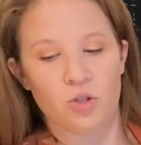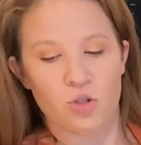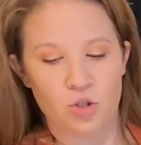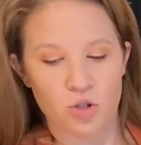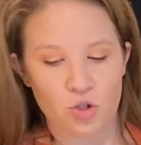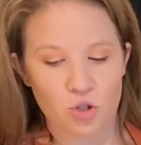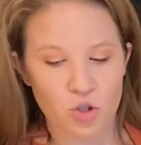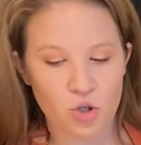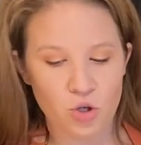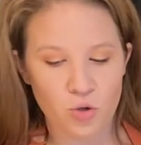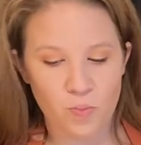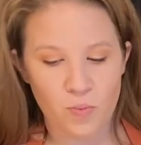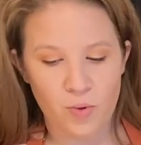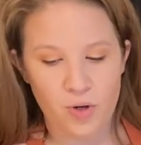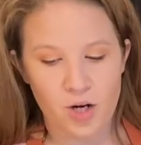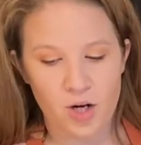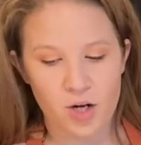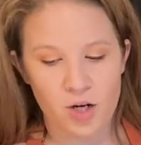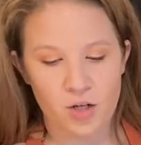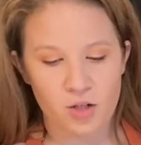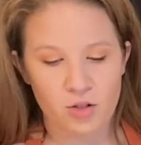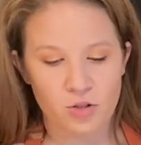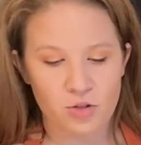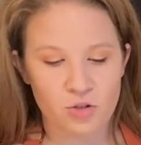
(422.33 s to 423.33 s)

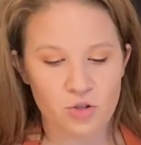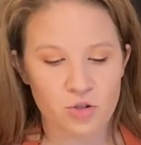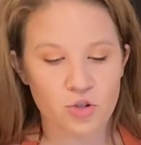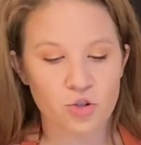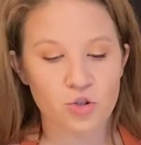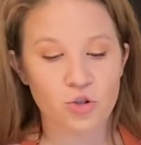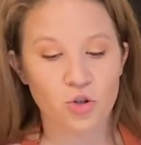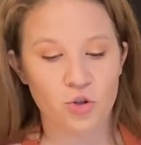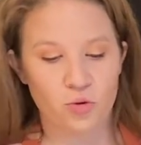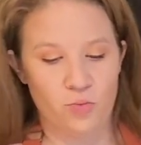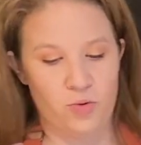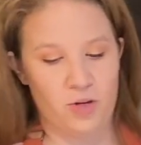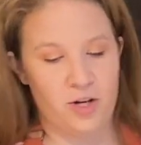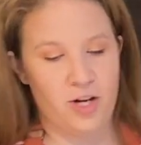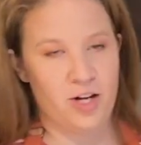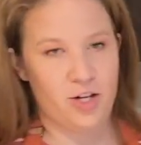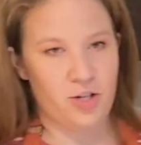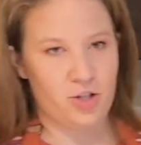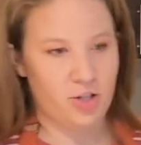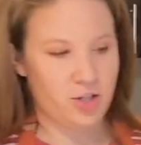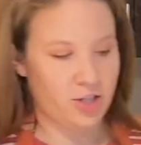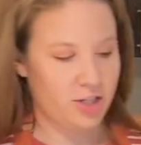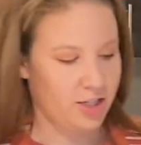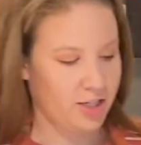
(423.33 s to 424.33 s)
super, super
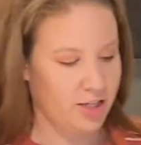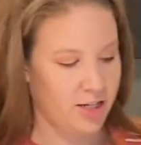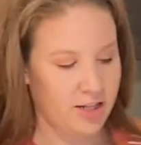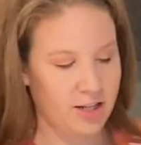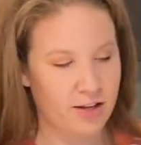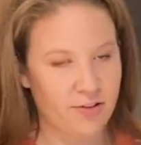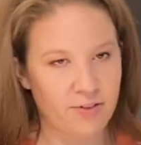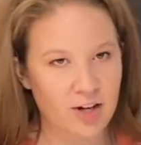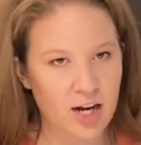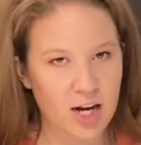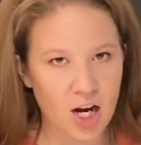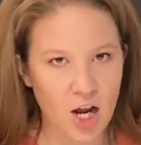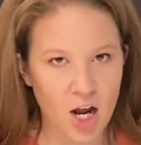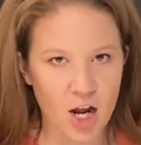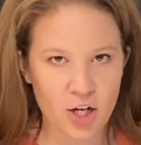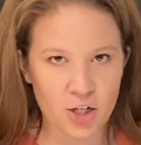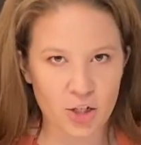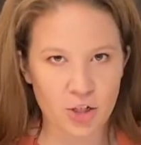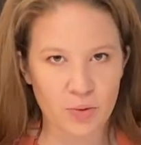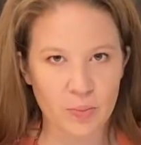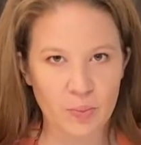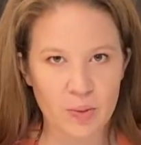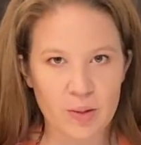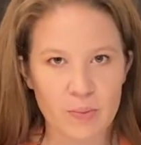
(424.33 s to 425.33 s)
interesting. They've got
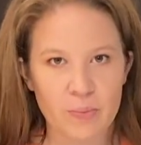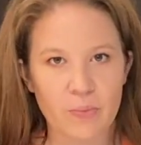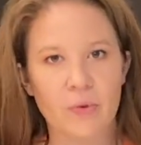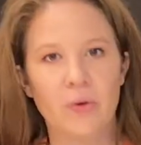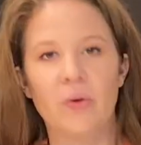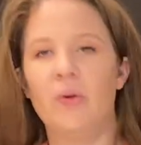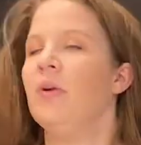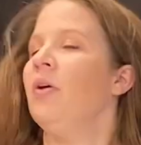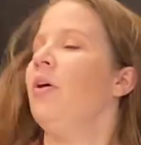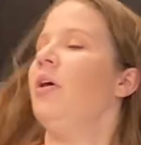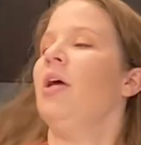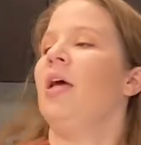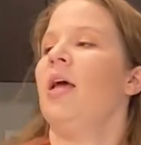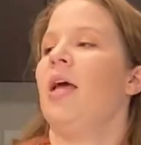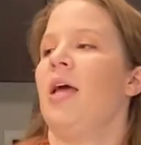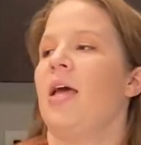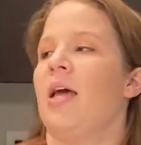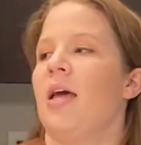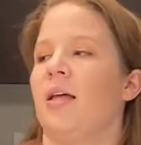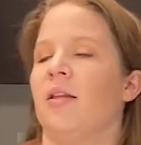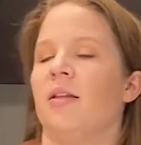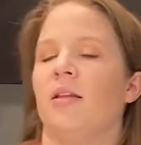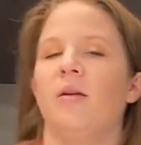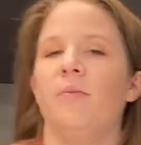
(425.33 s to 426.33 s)
100 people.
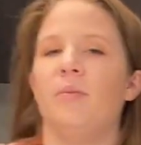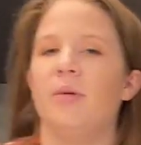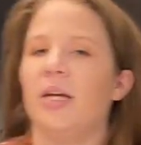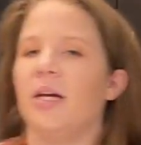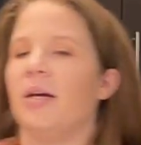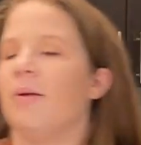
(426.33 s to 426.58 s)
And let me